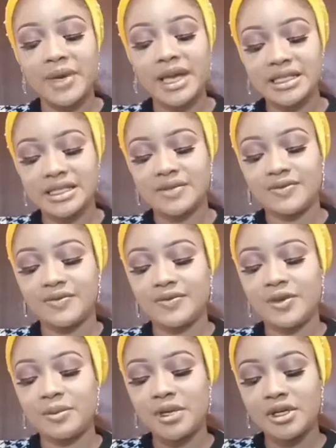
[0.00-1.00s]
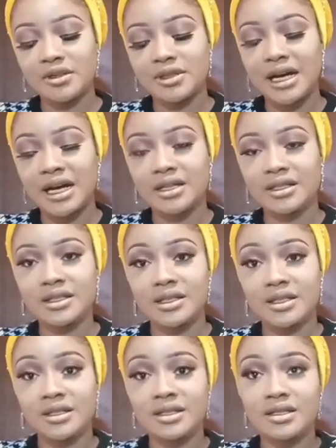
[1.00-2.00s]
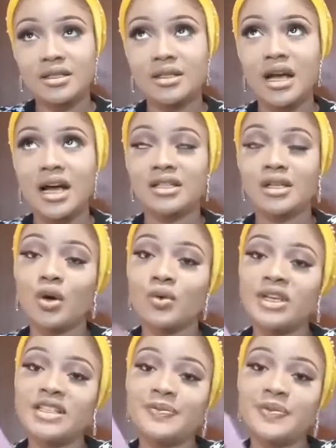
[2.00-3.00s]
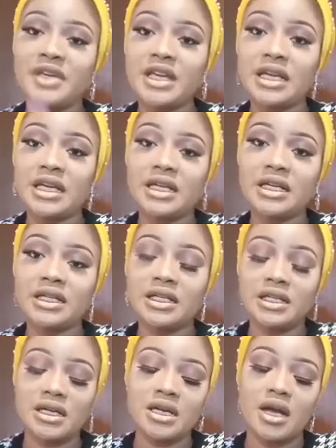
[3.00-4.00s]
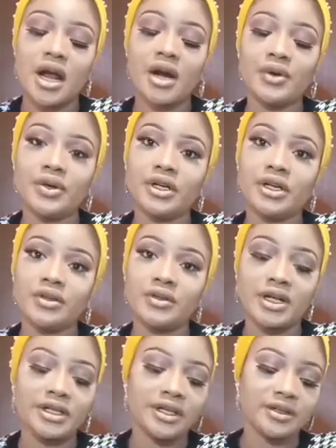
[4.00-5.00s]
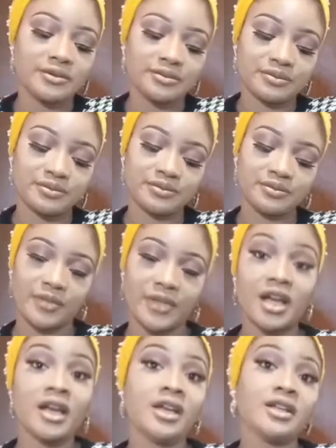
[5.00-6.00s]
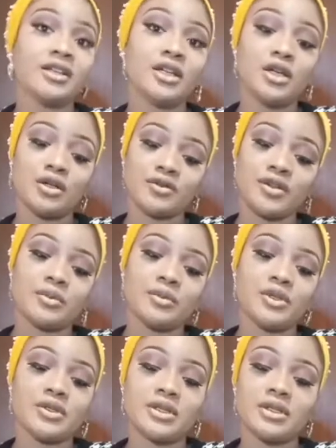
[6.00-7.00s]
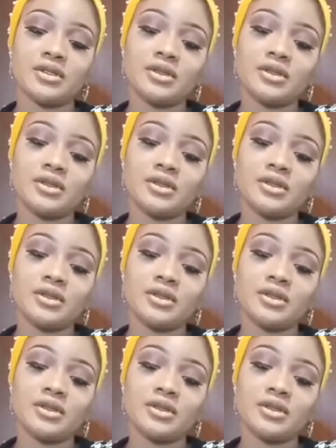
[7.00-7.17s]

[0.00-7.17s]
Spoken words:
best female artist has always been Ariana Grande. I love her music.